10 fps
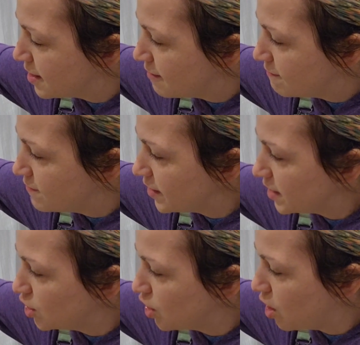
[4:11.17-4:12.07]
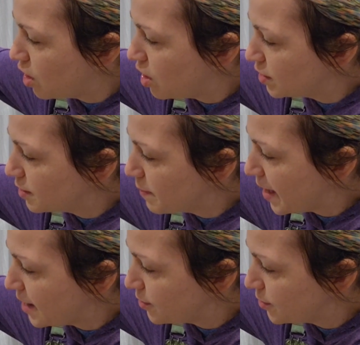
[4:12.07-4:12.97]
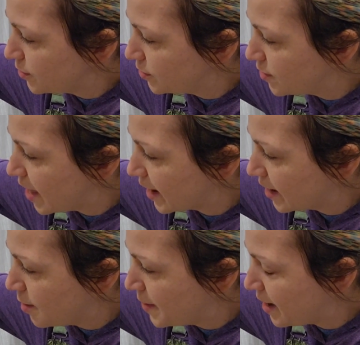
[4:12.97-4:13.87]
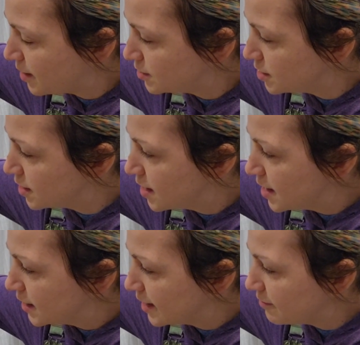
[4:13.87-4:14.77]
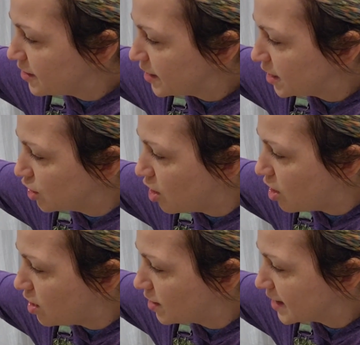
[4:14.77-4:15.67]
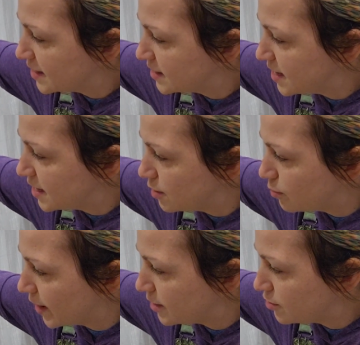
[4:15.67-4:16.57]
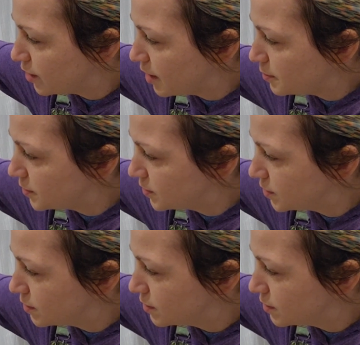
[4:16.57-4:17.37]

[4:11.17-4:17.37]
very long petals that come out like very long extended raindrops